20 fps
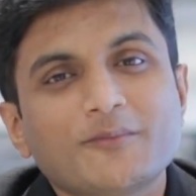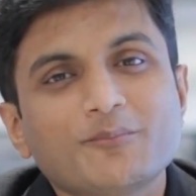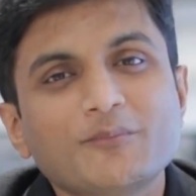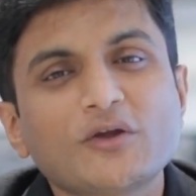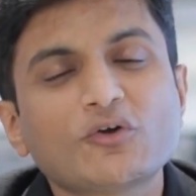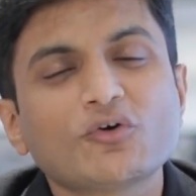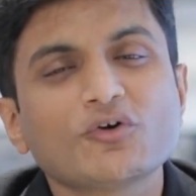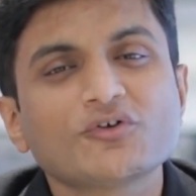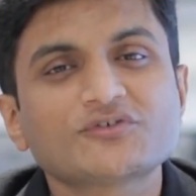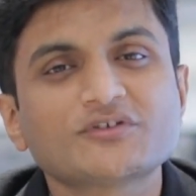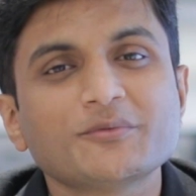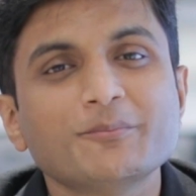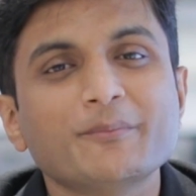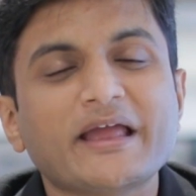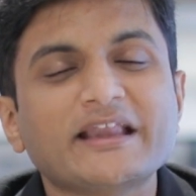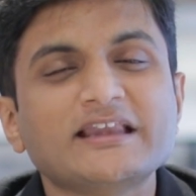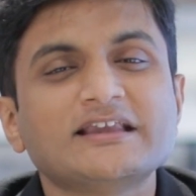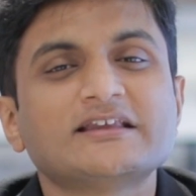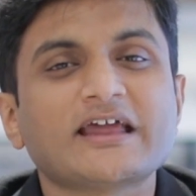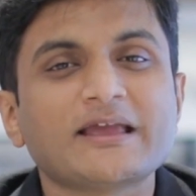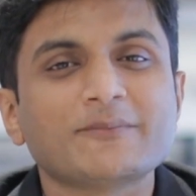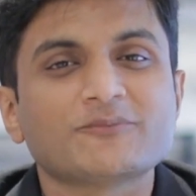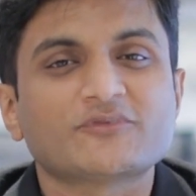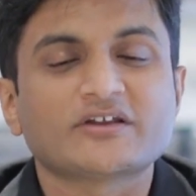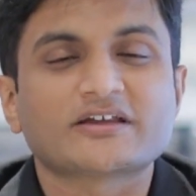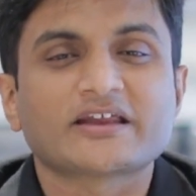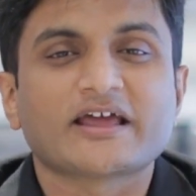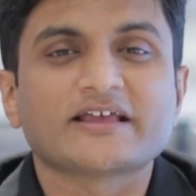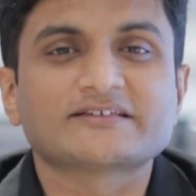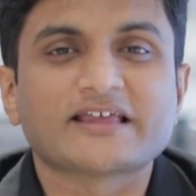Because many times
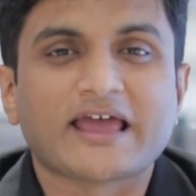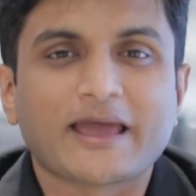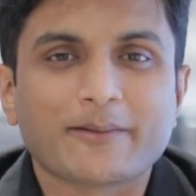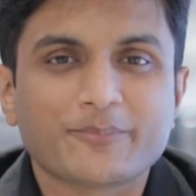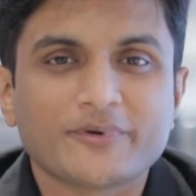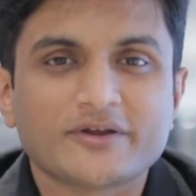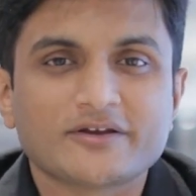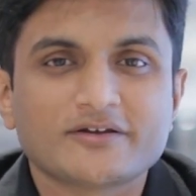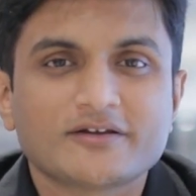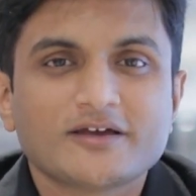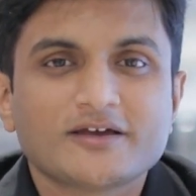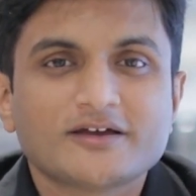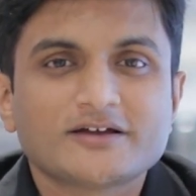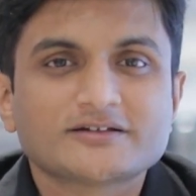it has happened